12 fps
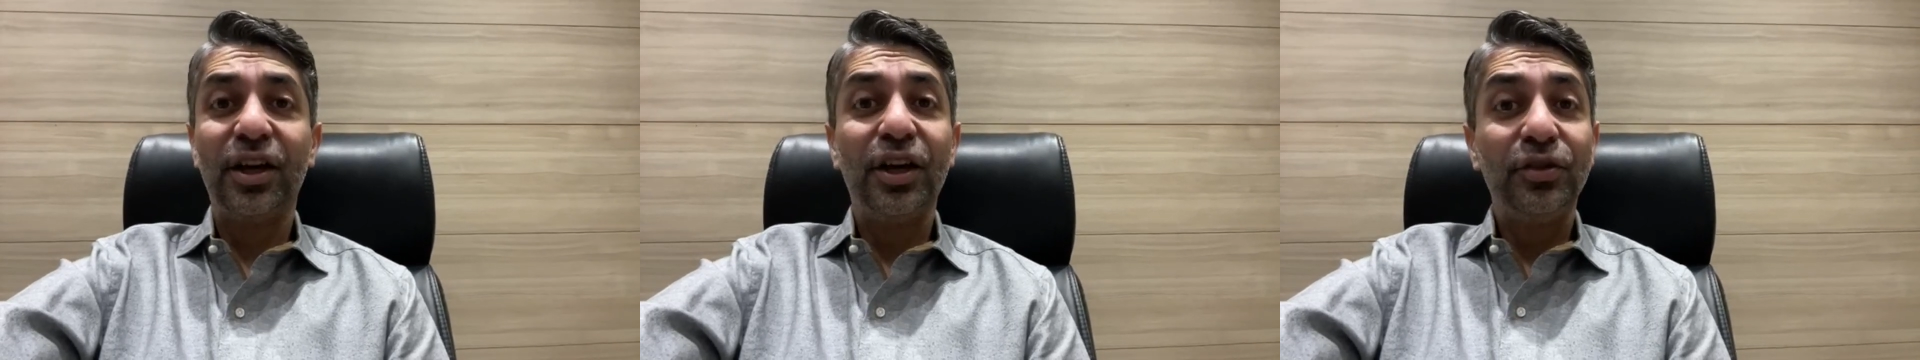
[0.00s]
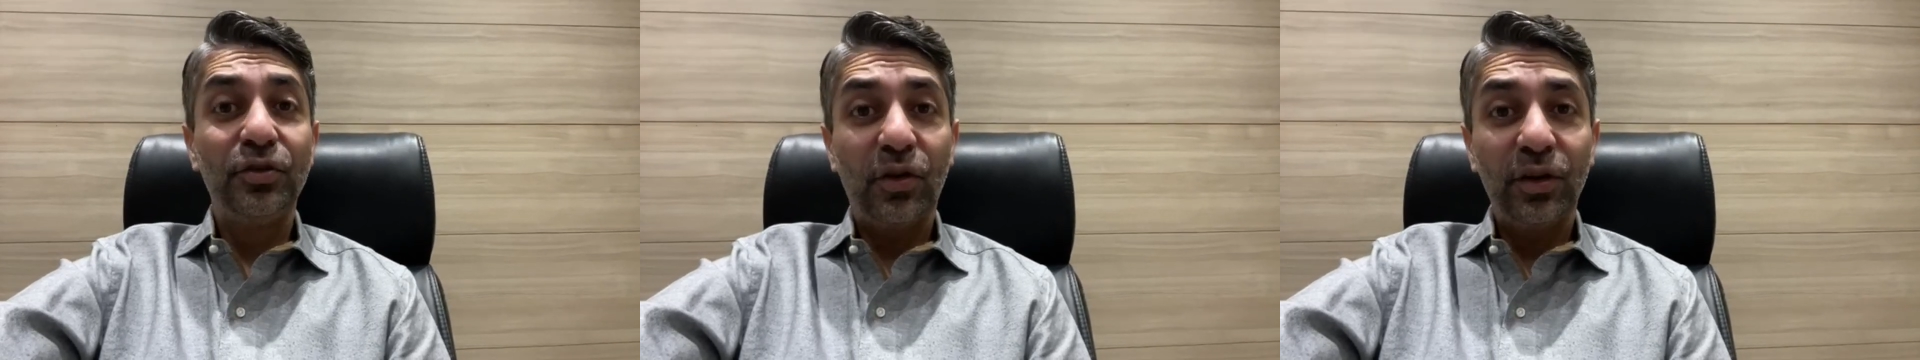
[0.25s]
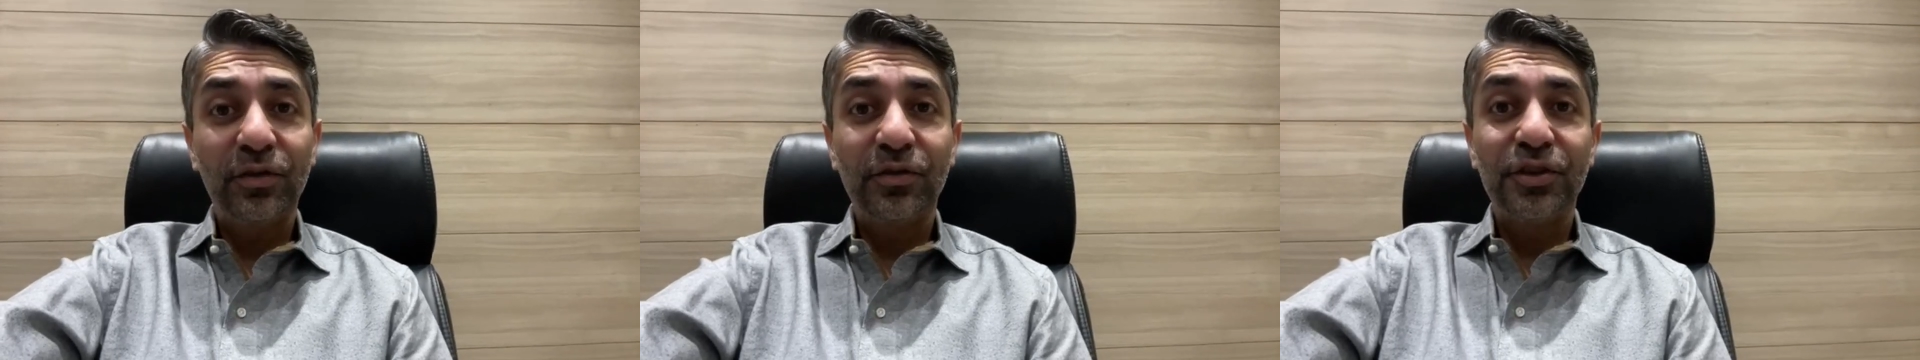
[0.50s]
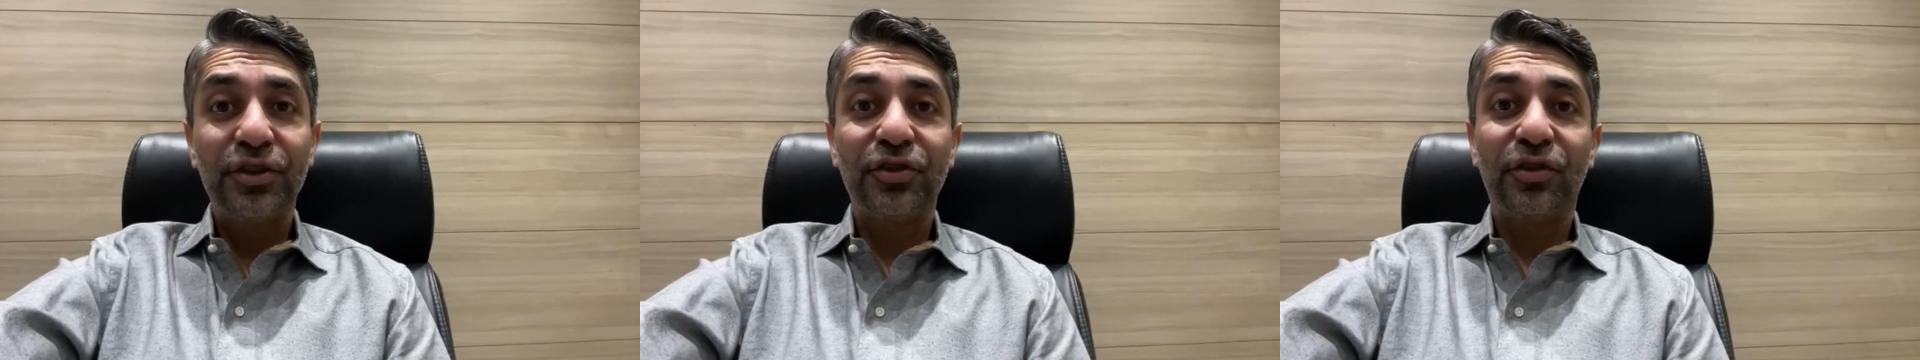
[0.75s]
You also
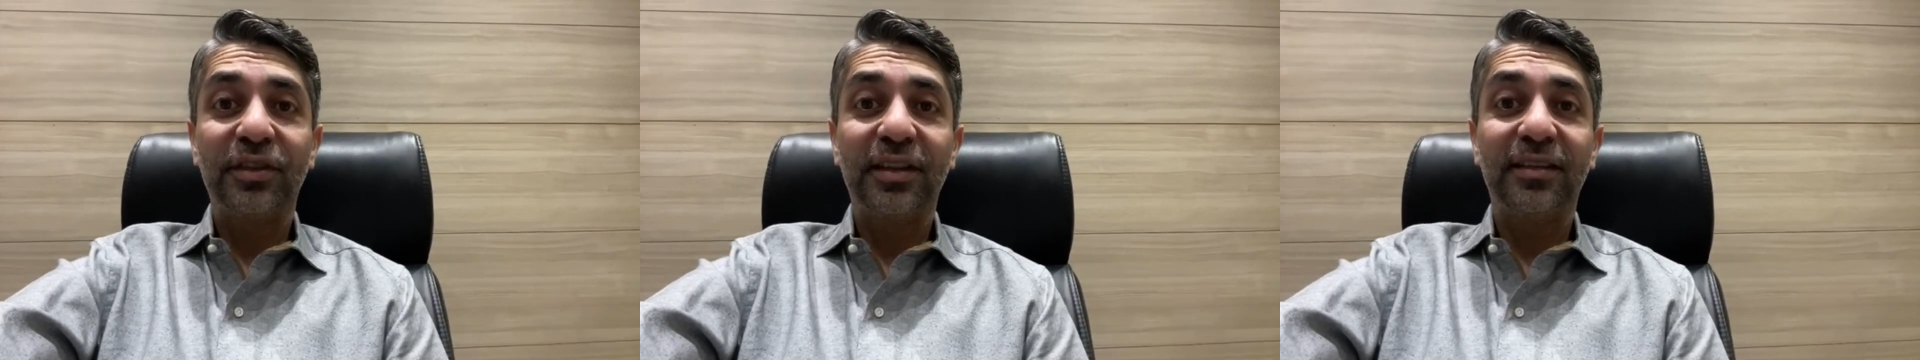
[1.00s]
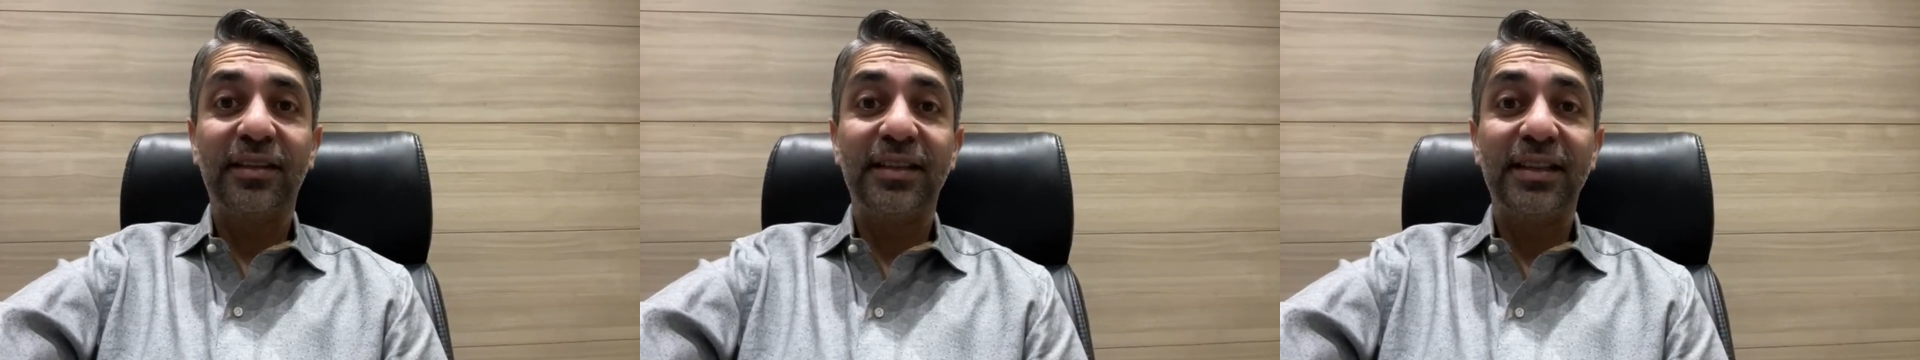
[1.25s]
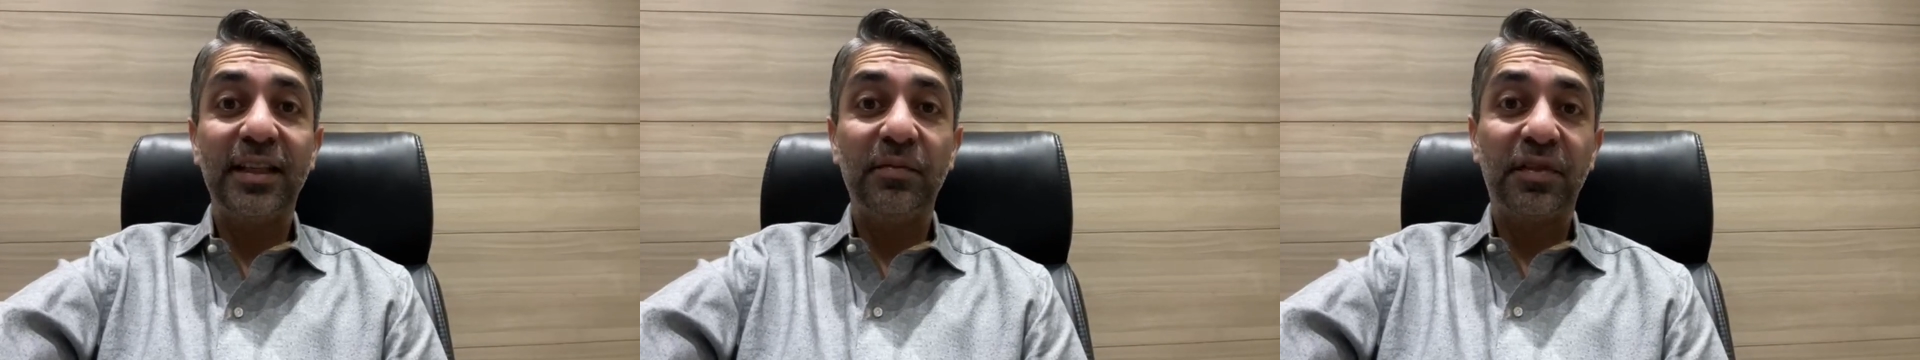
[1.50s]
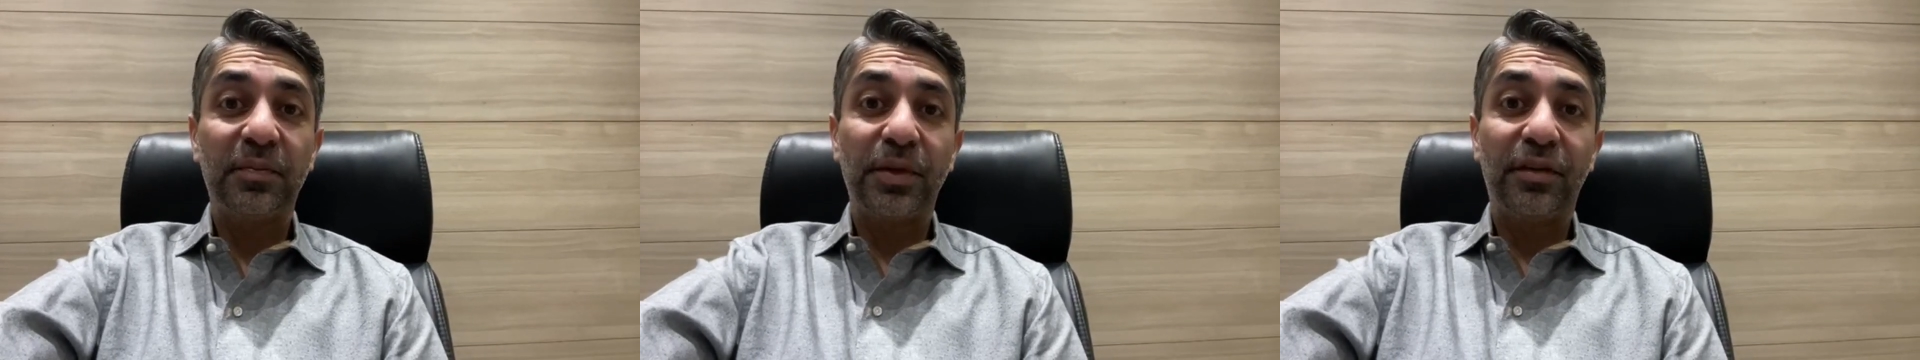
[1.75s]
ensured that the team
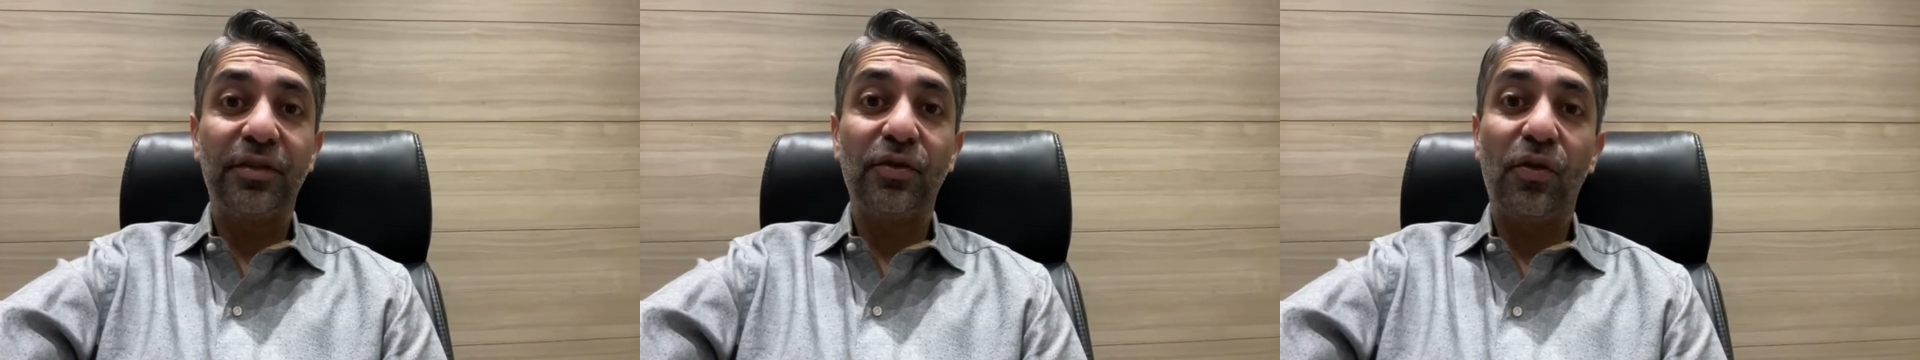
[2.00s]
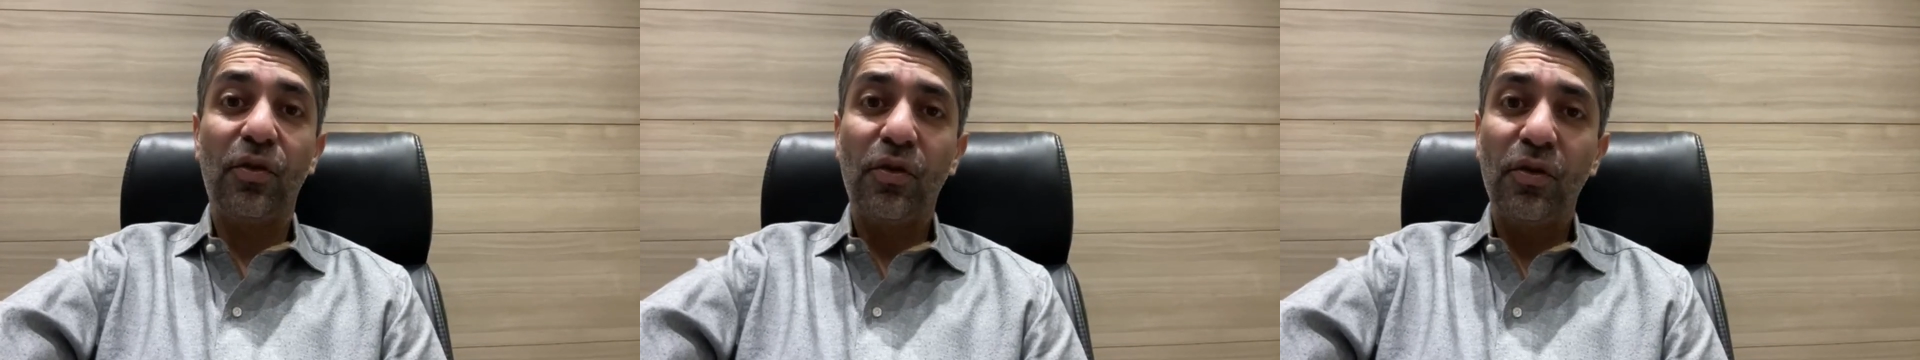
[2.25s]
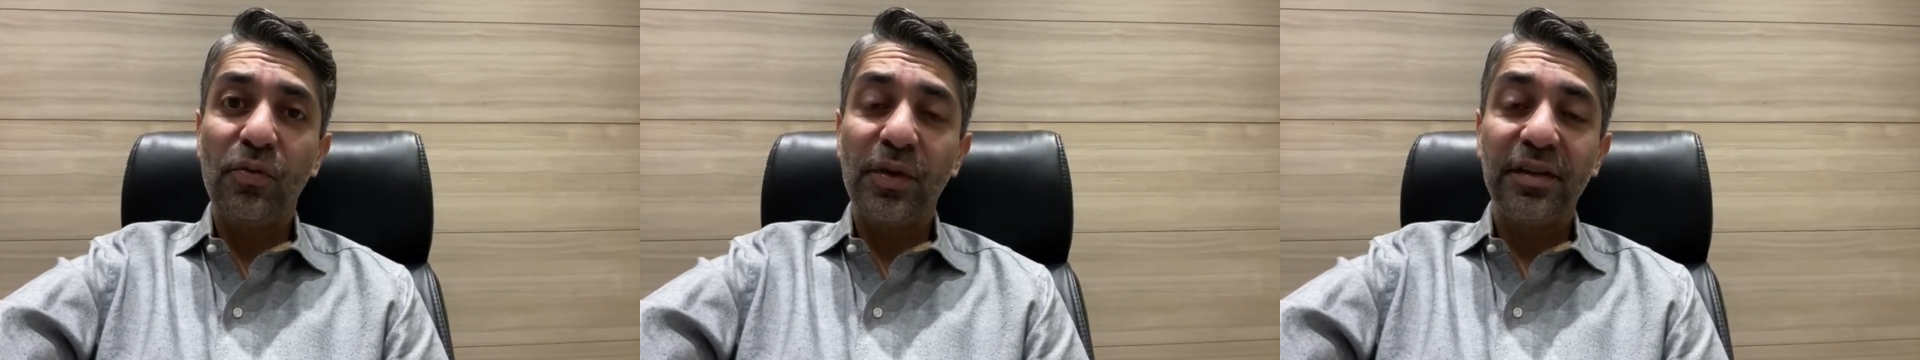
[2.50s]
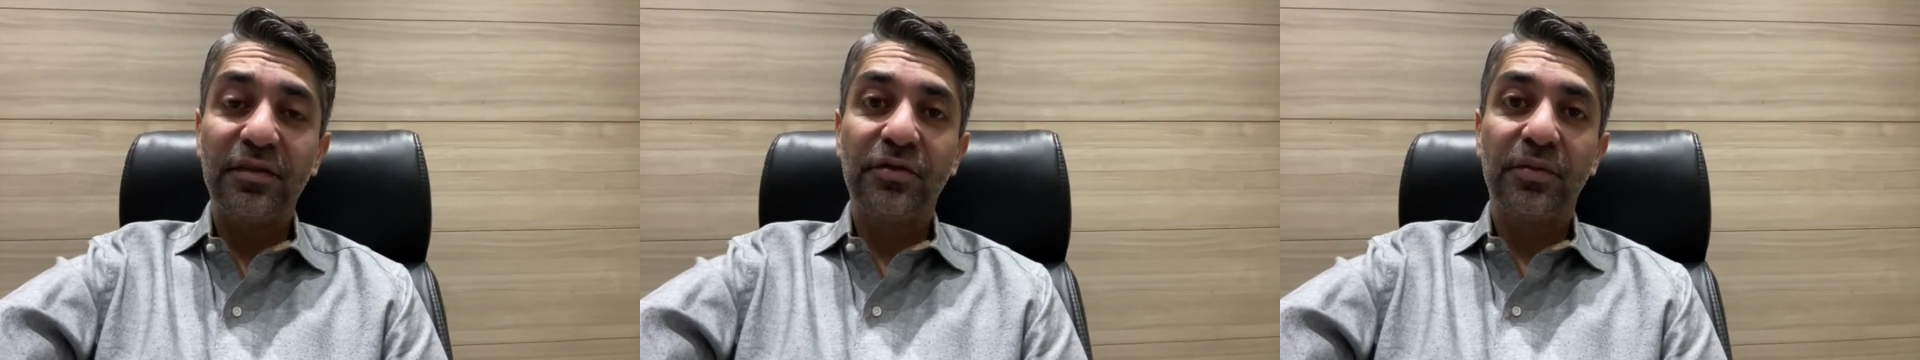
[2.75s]
spirit
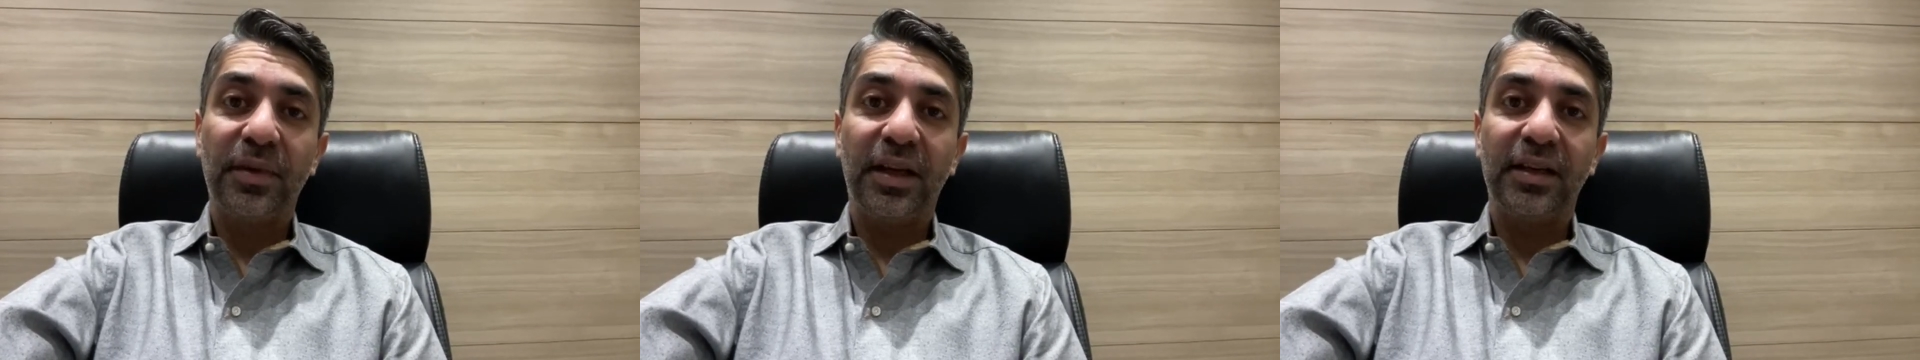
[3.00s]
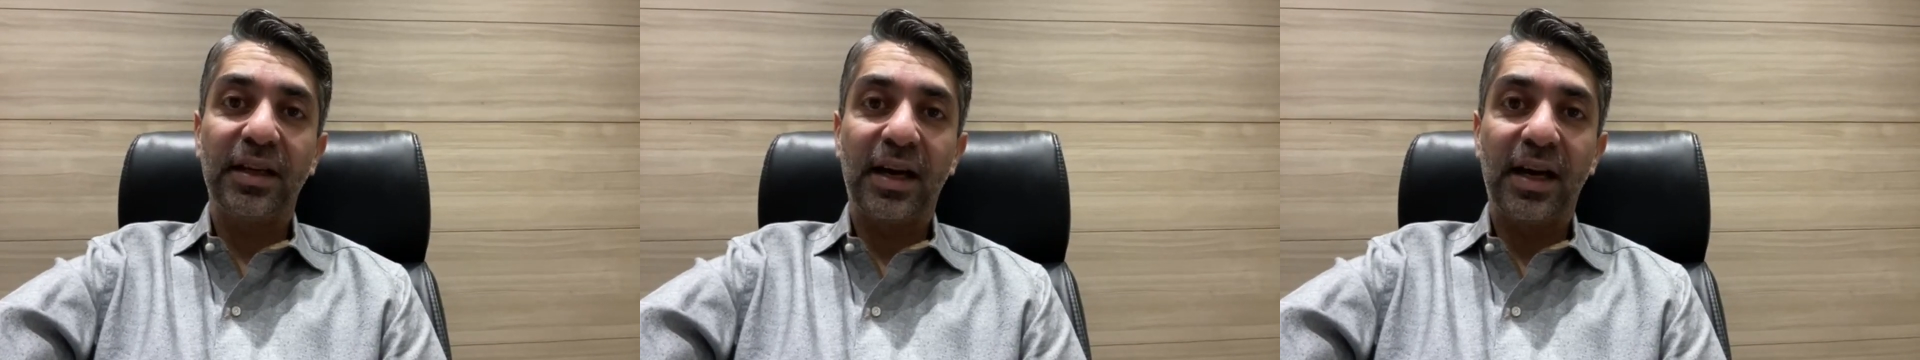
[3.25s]
always remained